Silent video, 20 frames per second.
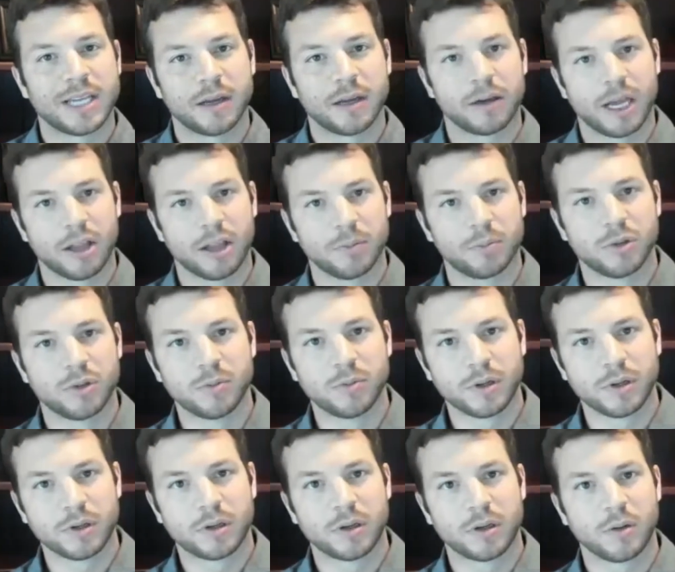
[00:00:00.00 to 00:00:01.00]
Kelley Blue
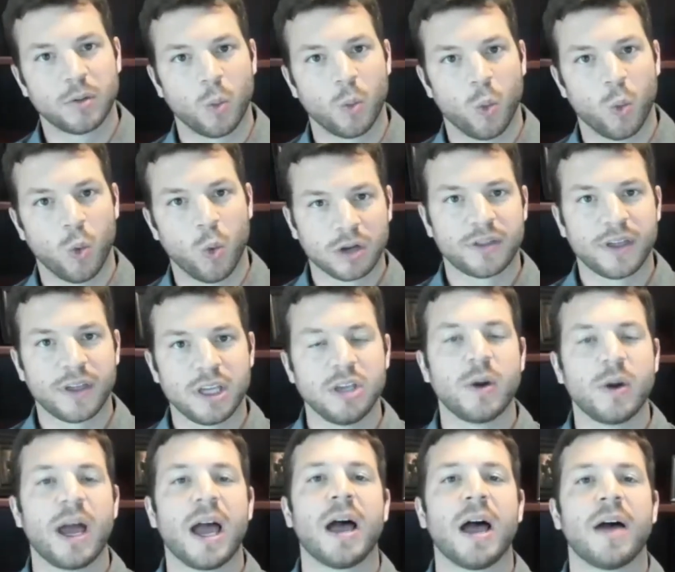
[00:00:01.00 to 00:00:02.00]
Book work that you
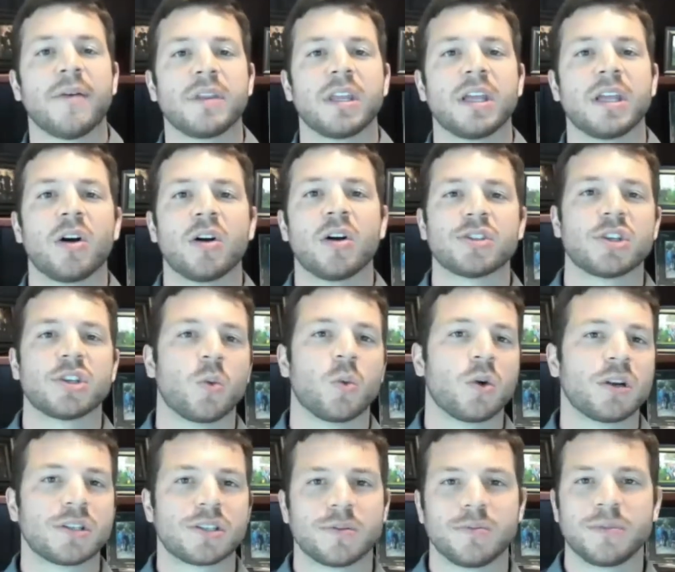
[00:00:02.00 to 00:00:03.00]
have? And then also, what
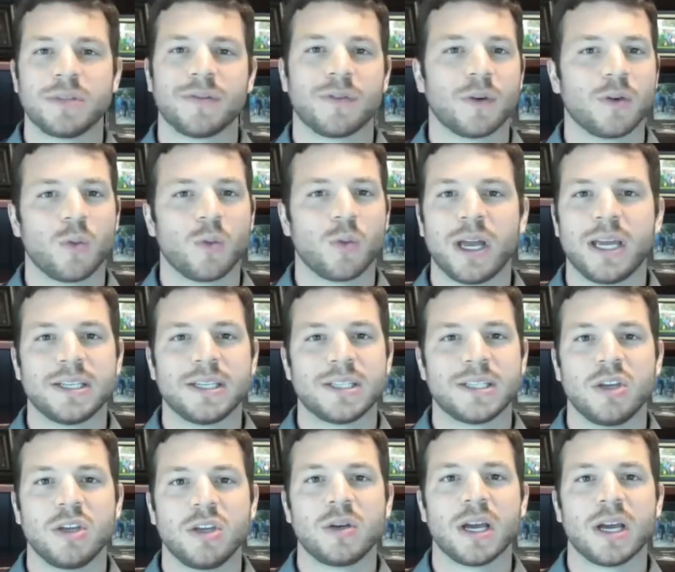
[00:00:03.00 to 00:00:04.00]
are some different ways
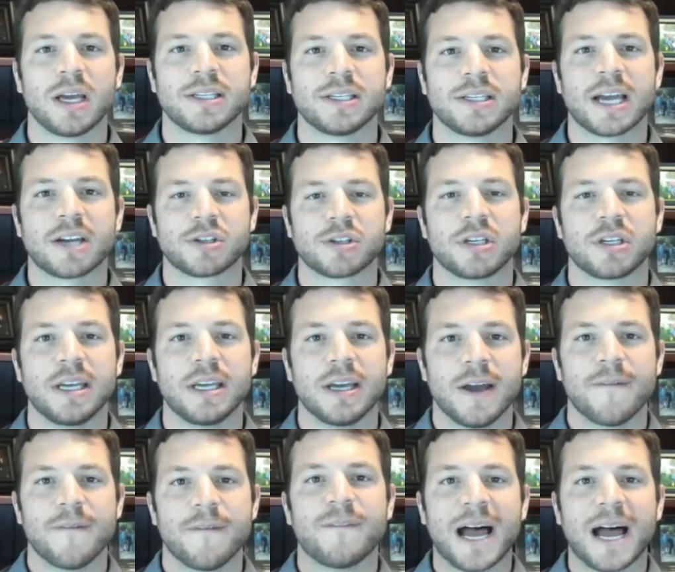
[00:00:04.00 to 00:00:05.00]
that you guys actually
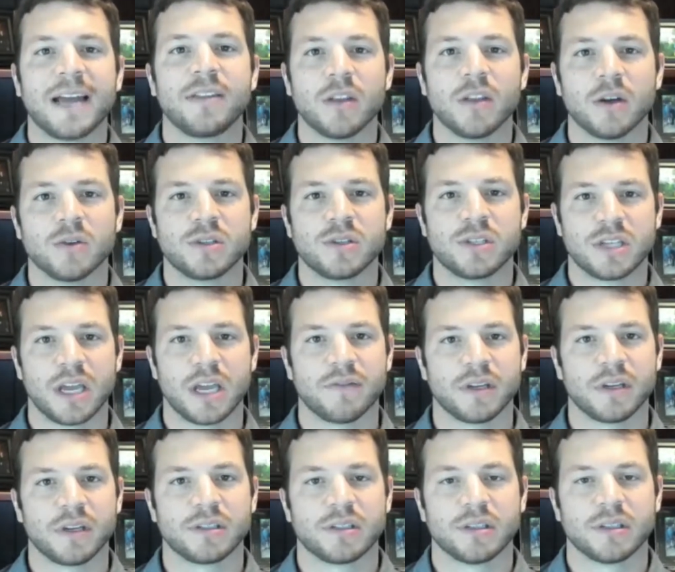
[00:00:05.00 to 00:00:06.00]
find those
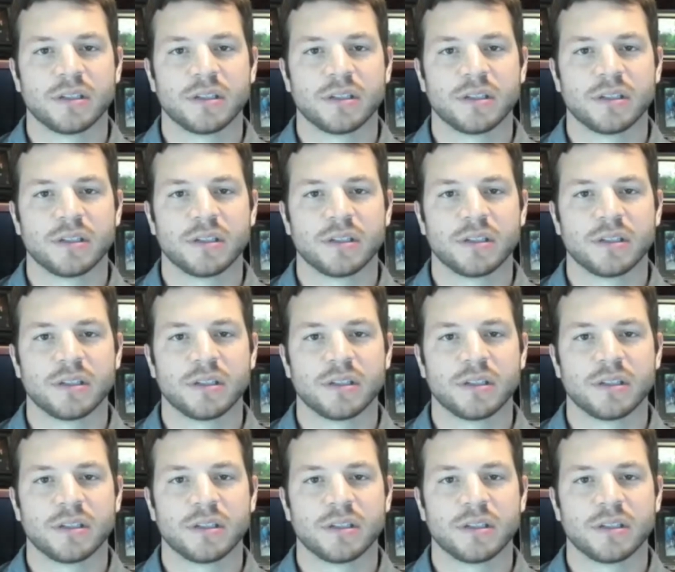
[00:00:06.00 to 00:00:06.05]
savings?